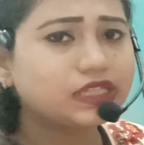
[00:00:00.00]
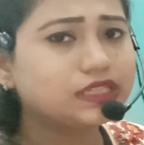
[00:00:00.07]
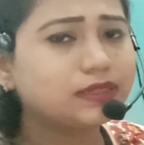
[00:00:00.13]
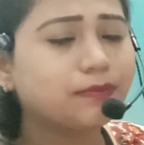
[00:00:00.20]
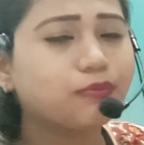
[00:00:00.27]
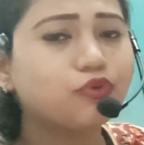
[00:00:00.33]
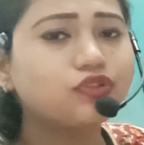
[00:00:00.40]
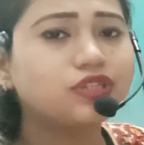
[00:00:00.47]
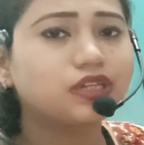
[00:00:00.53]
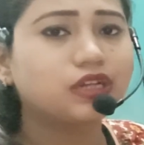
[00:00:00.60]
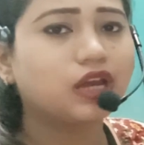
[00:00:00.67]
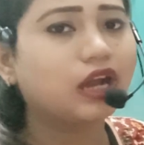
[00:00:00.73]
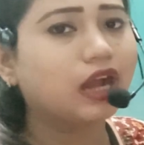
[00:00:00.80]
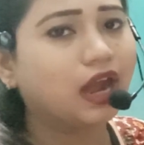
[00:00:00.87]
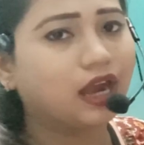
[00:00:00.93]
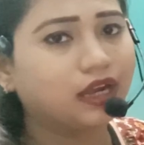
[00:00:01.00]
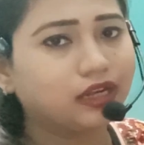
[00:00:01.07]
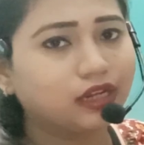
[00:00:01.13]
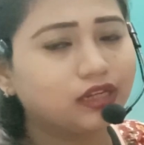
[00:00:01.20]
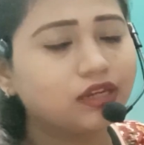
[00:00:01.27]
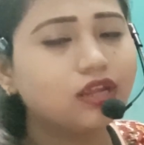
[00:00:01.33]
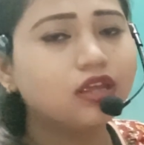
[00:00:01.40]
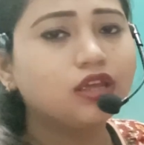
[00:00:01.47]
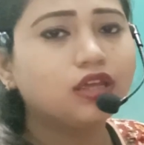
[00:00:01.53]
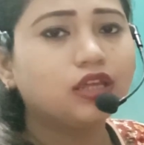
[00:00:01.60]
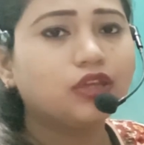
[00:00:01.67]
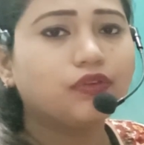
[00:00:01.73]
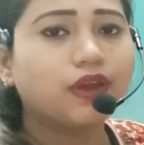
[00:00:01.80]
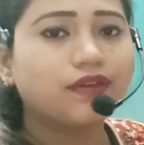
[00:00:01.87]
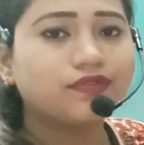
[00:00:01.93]
Suppose in the garden
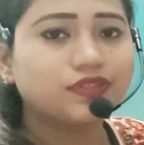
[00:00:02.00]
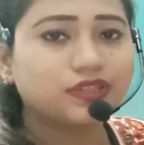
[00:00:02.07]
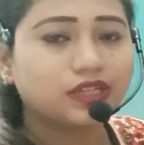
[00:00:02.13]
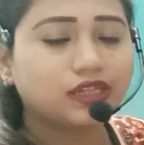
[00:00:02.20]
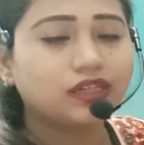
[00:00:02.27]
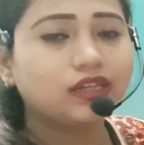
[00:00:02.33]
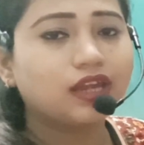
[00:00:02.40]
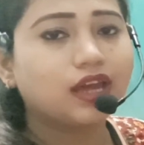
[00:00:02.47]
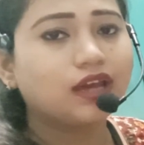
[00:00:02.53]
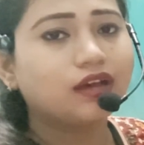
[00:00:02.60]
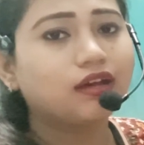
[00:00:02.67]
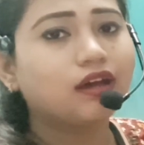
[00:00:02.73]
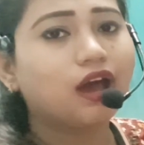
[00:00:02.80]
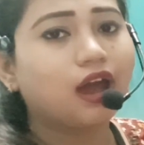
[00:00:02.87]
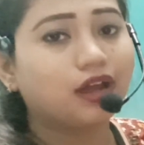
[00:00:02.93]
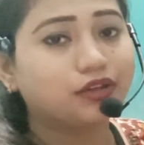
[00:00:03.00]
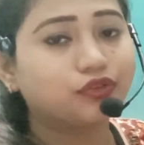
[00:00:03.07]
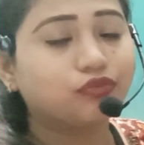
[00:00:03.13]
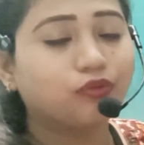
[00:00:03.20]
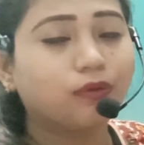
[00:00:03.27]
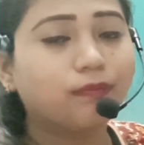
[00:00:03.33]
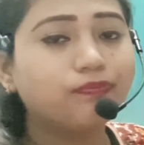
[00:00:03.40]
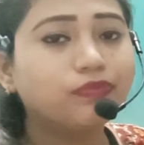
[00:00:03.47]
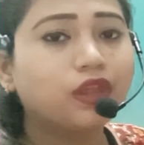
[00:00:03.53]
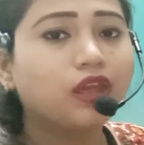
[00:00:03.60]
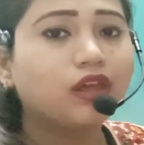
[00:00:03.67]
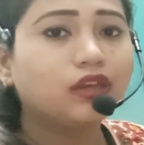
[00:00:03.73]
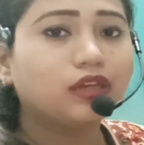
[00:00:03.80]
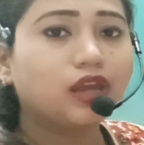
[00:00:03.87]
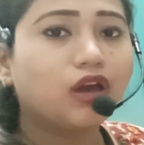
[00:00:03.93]
you have seen the earthworm.
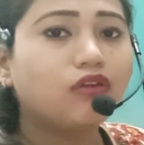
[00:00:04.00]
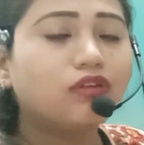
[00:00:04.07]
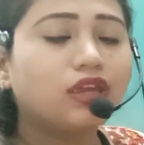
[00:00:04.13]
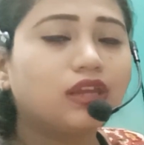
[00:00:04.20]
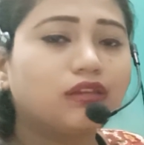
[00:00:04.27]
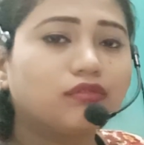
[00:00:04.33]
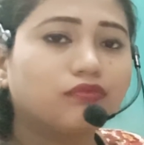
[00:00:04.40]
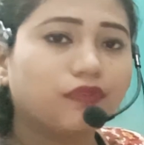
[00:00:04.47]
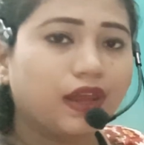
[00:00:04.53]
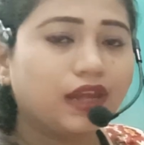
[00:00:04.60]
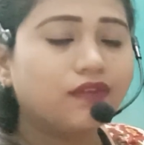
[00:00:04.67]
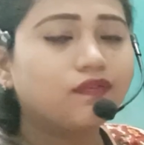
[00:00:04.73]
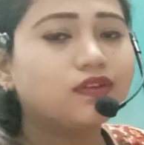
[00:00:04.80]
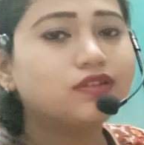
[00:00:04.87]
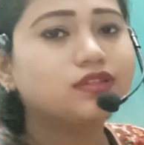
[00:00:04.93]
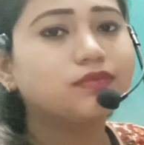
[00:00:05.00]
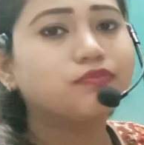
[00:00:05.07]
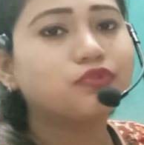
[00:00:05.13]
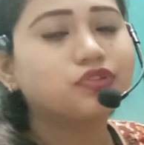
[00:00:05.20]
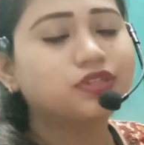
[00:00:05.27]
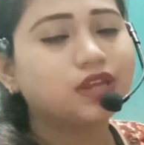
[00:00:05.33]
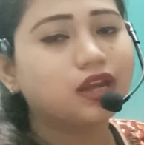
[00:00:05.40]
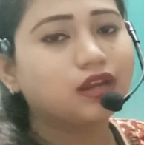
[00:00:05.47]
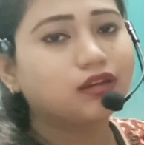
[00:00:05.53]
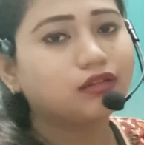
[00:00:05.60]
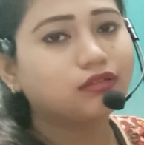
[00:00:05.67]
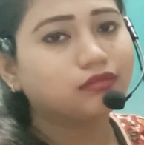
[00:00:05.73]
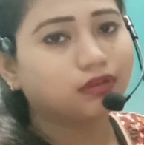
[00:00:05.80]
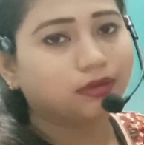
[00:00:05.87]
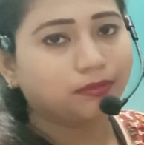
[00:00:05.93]
Now in whenever suppose they
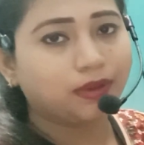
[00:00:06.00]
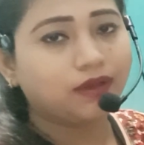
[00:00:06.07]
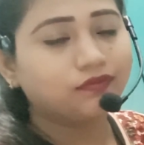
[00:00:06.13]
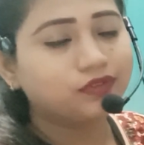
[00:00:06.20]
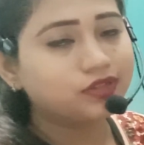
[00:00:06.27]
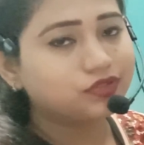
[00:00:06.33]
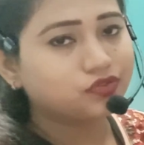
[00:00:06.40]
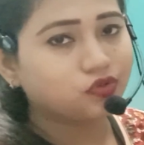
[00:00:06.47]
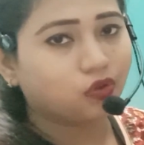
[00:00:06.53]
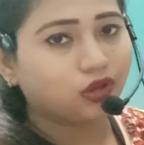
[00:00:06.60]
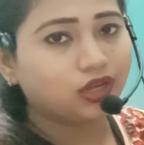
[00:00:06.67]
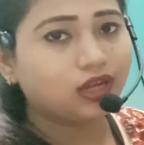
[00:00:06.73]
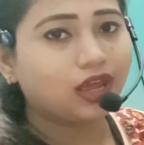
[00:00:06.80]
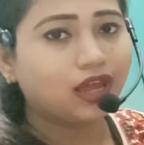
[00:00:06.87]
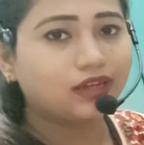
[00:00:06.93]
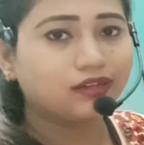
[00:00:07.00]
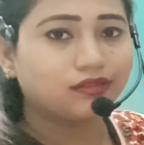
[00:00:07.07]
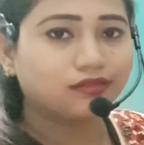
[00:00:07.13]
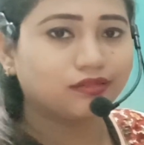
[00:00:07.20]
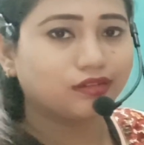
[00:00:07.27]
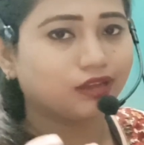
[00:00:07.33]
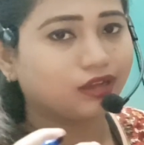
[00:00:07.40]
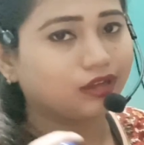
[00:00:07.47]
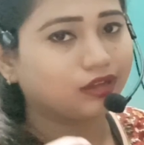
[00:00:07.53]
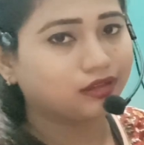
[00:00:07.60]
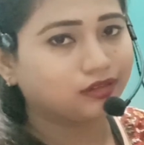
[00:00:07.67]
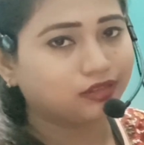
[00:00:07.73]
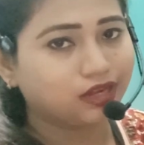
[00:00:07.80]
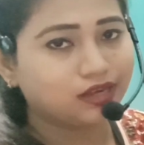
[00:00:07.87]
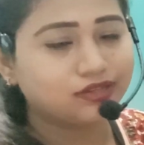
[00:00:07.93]
are above the soil and
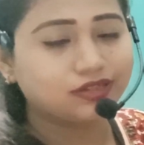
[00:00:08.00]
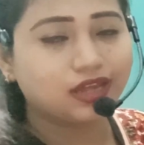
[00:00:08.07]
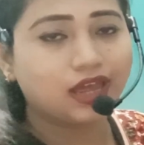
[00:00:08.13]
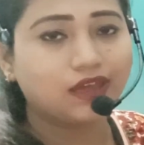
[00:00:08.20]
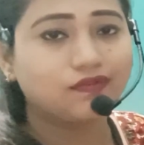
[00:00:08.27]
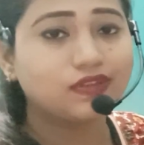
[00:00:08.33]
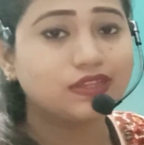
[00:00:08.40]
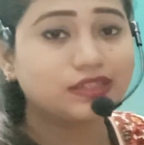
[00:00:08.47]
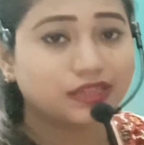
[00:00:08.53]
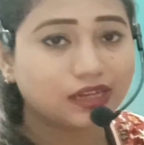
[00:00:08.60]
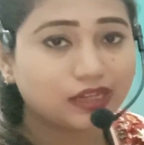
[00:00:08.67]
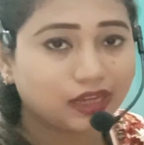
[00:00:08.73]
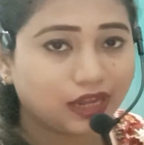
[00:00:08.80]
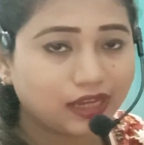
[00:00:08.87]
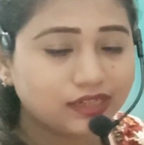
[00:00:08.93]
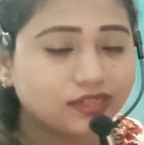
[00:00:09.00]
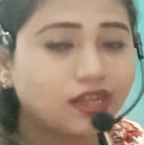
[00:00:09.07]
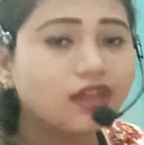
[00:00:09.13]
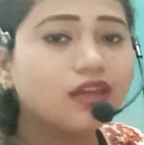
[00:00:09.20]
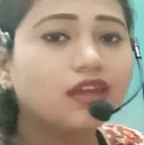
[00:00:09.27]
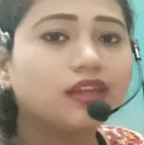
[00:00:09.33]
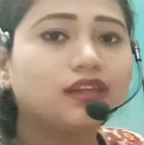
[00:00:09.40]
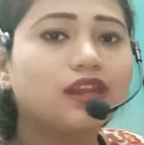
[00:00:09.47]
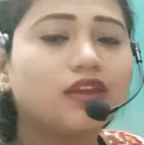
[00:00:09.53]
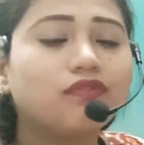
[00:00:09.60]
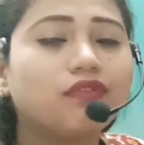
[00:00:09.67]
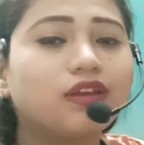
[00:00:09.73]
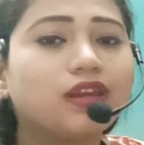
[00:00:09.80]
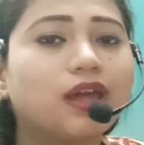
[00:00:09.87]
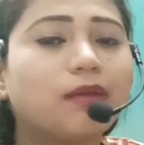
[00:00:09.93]
there is a heavy sunlight,
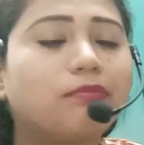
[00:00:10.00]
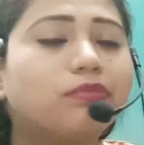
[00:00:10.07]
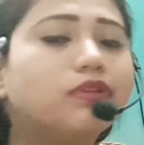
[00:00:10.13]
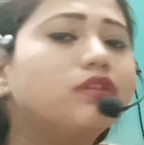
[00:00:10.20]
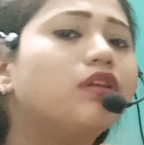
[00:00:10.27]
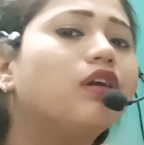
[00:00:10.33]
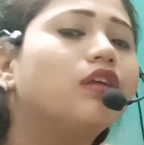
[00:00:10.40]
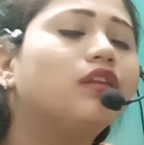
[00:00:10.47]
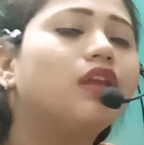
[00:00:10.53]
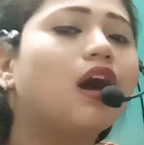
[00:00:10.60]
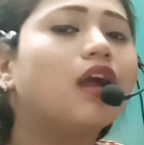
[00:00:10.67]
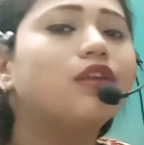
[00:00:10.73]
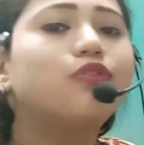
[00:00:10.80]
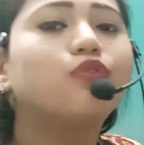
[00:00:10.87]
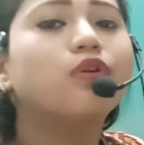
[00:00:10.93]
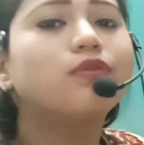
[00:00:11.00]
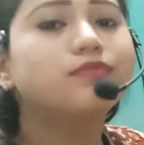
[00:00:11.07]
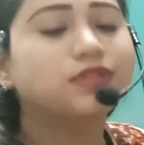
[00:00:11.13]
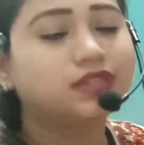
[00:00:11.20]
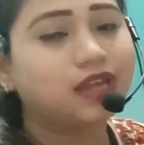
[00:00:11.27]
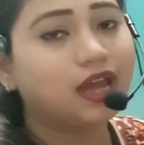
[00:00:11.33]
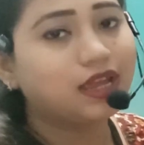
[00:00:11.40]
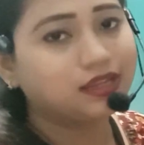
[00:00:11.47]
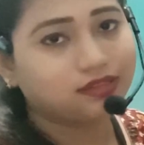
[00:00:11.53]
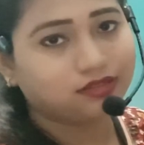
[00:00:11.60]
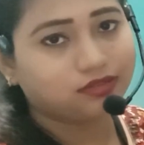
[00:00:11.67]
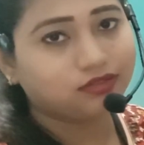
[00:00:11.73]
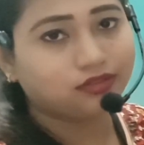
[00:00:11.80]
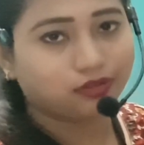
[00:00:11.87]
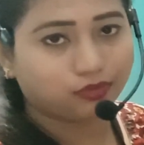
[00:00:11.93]
then what happen? The earthworms
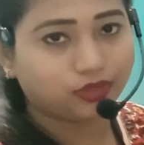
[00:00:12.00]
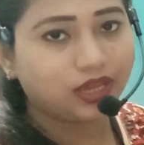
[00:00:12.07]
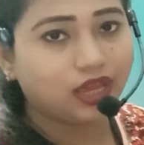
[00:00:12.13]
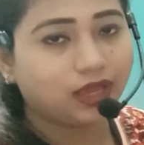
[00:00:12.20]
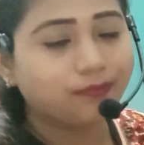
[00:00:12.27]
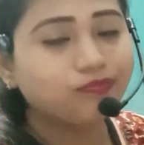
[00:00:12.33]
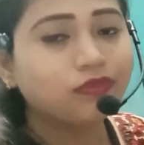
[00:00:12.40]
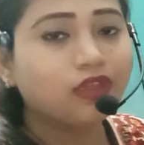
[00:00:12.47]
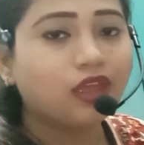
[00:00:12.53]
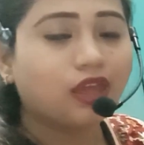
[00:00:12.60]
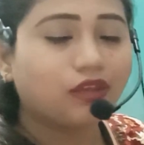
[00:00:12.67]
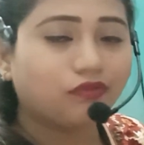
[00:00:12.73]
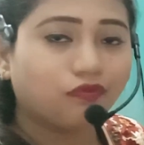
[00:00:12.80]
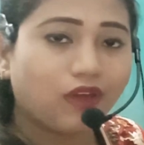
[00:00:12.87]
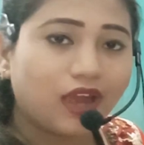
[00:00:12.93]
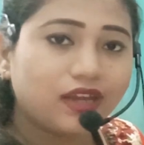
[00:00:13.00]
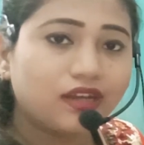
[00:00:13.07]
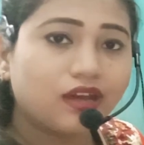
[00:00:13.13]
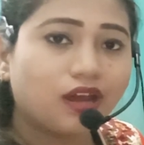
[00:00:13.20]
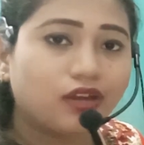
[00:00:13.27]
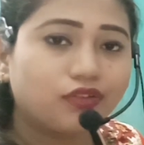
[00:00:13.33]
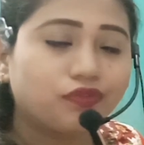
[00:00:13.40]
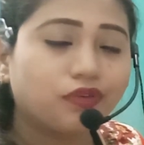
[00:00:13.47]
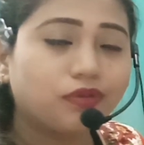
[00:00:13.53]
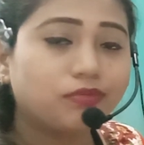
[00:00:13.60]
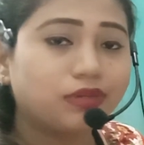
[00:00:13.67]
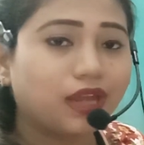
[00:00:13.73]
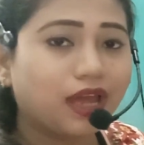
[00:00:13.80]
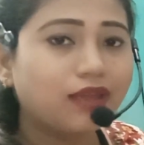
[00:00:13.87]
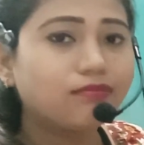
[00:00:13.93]
dies. Okay, and why the
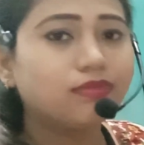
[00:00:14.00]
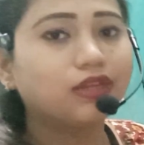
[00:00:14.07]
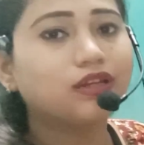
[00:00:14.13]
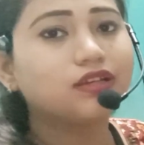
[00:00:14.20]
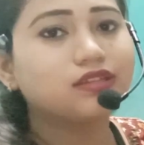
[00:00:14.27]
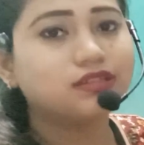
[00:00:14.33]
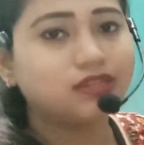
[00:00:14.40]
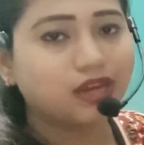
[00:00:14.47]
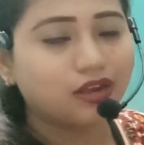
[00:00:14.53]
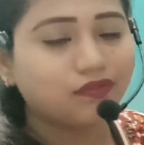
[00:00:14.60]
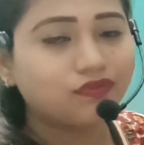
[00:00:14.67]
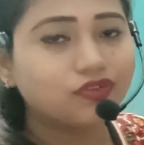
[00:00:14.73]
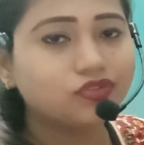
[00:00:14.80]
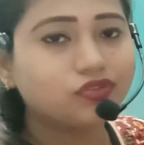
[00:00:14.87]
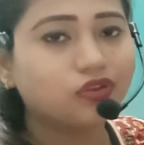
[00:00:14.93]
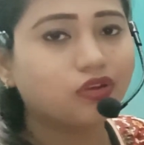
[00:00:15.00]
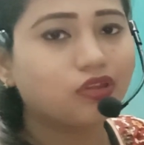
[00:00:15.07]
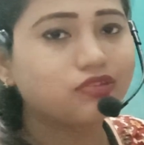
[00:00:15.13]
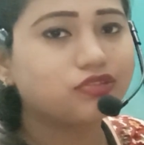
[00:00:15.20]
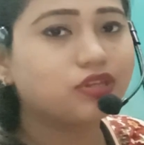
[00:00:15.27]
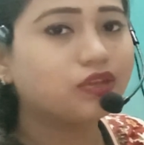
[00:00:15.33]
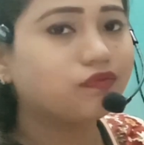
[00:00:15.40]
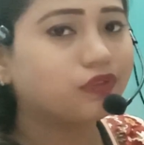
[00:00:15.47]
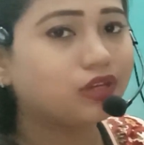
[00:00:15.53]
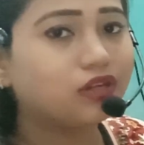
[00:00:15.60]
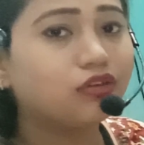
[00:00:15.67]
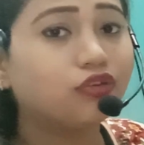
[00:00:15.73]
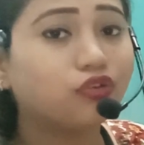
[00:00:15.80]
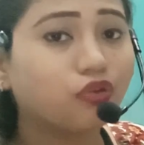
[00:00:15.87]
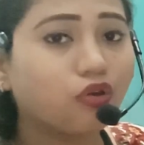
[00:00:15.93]
earthworm die? Because their physiology
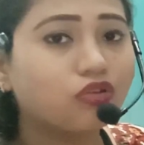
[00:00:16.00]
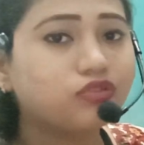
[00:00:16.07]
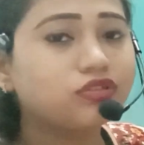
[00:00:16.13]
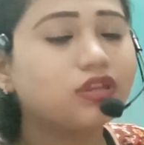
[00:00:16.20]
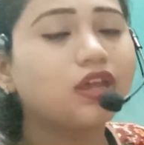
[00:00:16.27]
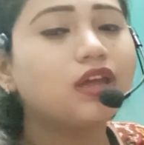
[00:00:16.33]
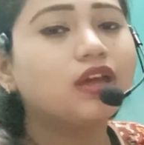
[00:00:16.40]
will not